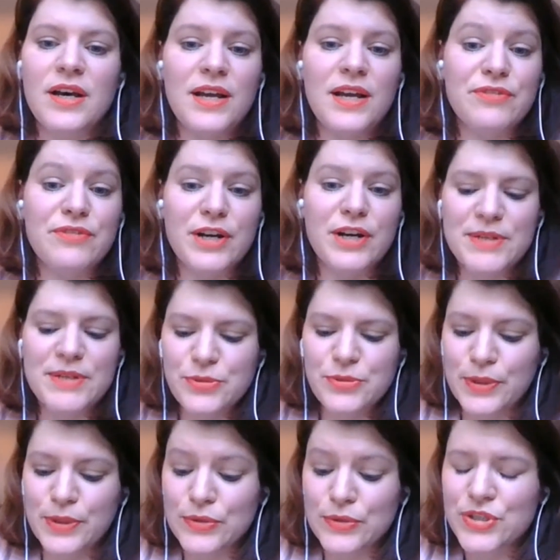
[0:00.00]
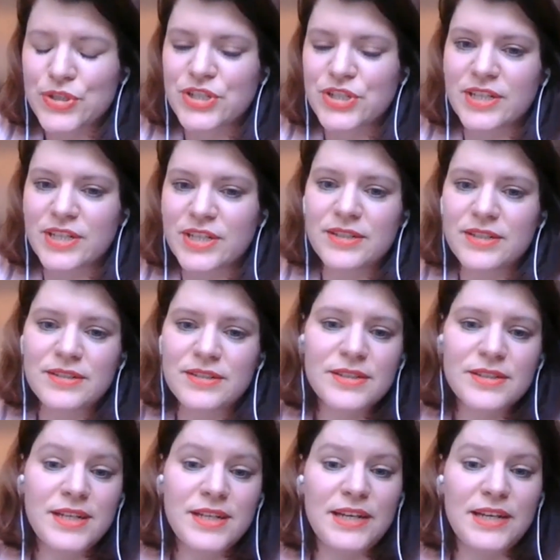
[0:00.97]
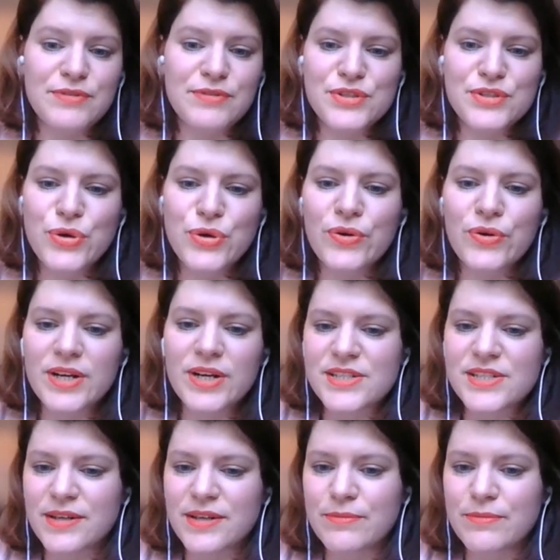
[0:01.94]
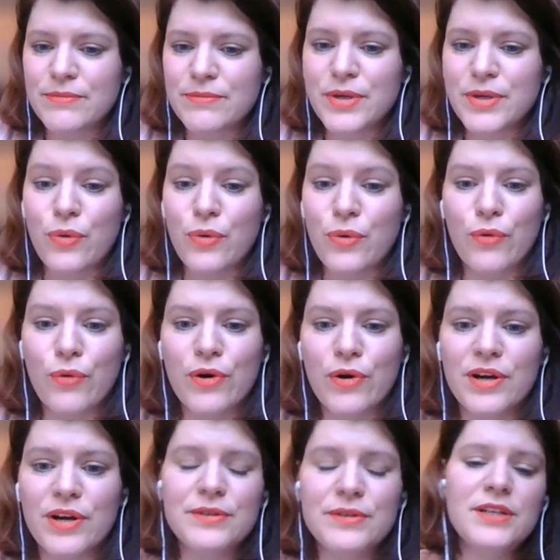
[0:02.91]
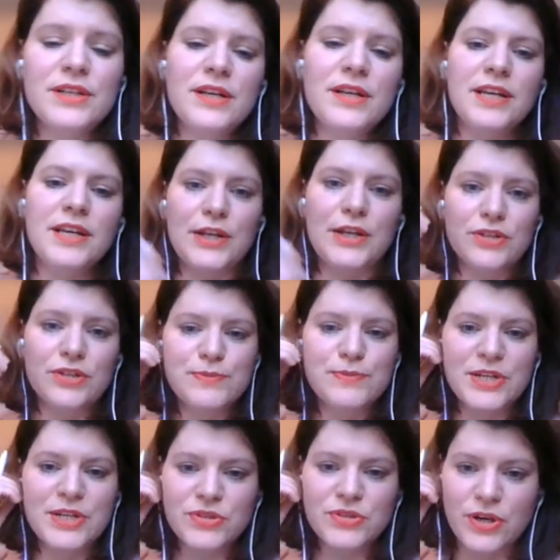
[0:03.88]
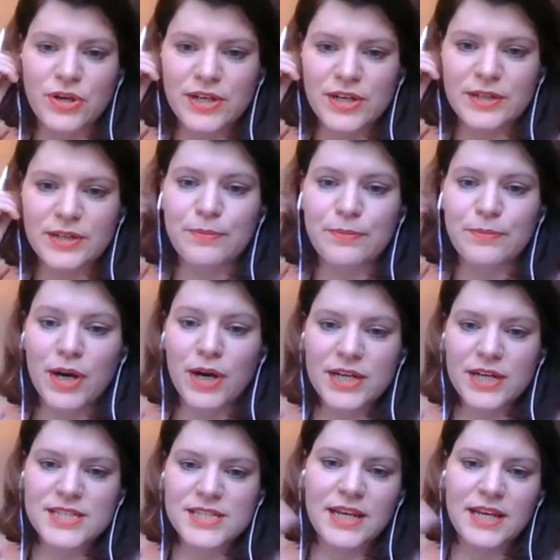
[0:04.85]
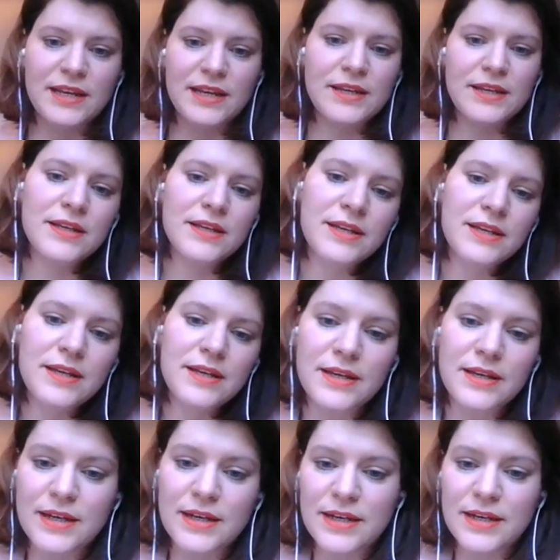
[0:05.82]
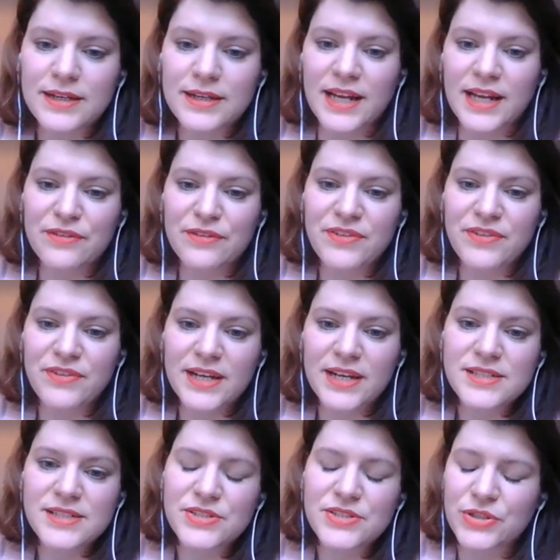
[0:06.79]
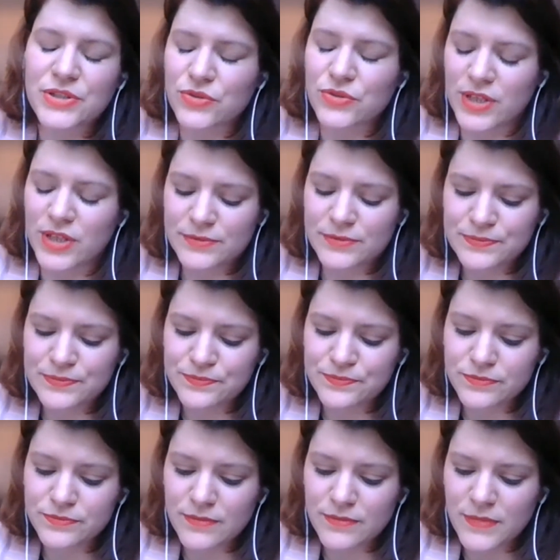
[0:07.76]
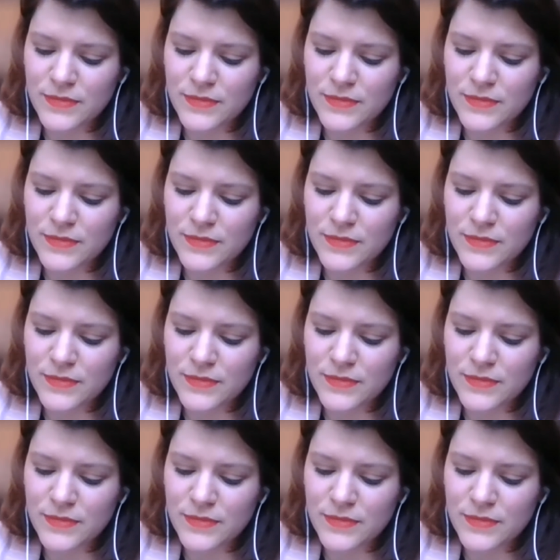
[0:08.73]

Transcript: environmental pollution, even tourism, or special targeted marketing can affect children.